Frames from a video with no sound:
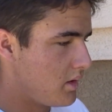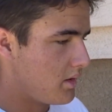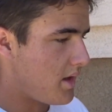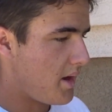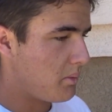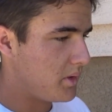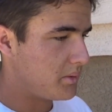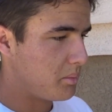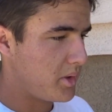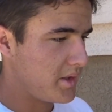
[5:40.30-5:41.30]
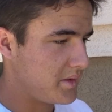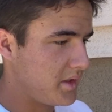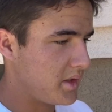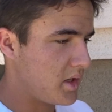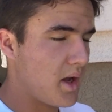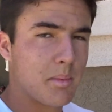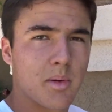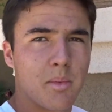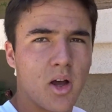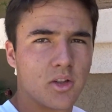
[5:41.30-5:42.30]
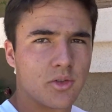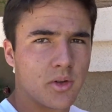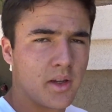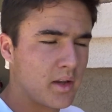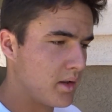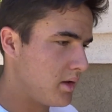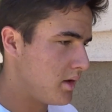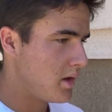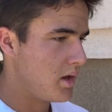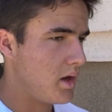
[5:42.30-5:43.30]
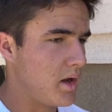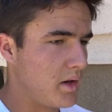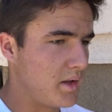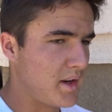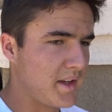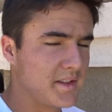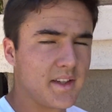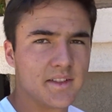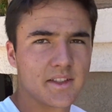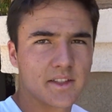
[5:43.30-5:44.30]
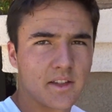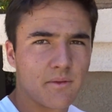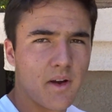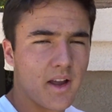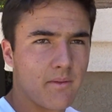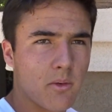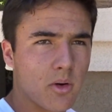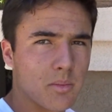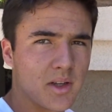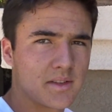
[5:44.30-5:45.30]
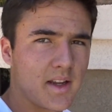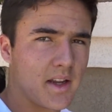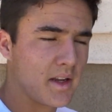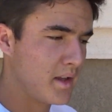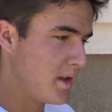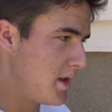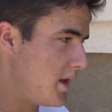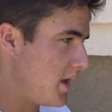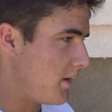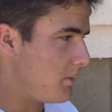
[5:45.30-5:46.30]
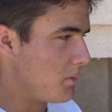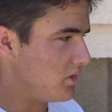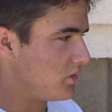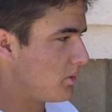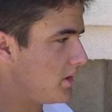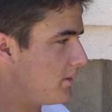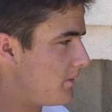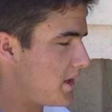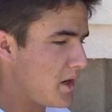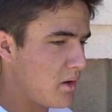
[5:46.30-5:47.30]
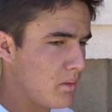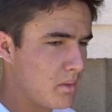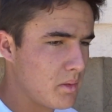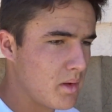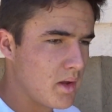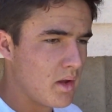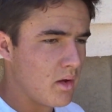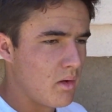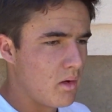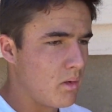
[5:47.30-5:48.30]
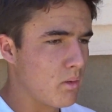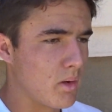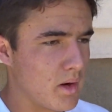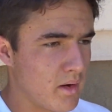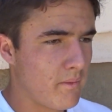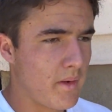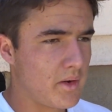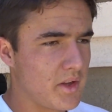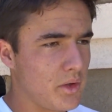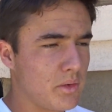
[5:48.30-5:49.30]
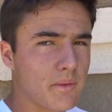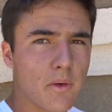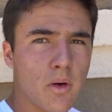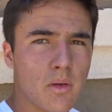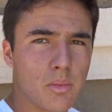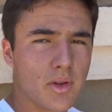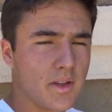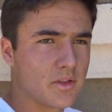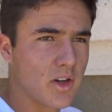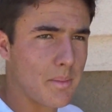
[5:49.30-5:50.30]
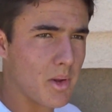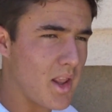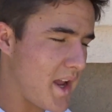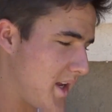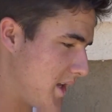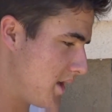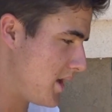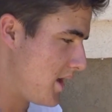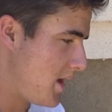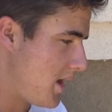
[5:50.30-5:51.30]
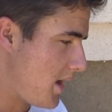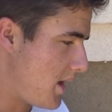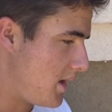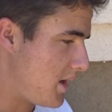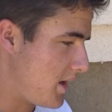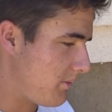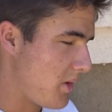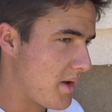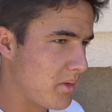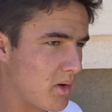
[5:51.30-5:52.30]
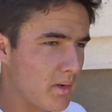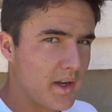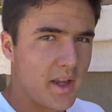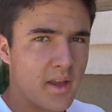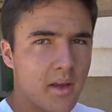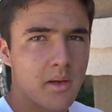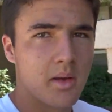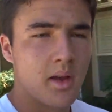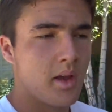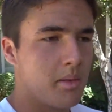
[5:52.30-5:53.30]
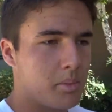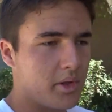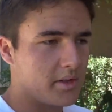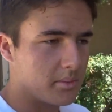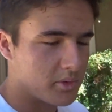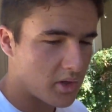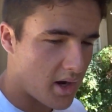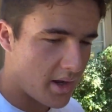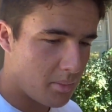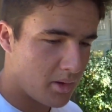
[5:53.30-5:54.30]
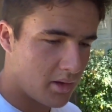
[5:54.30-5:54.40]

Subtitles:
that was replacing an upper ball joint on a 1965 Ford Mustang. If you enjoyed the video or found it useful, please drop a like, and if you haven't already, please subscribe.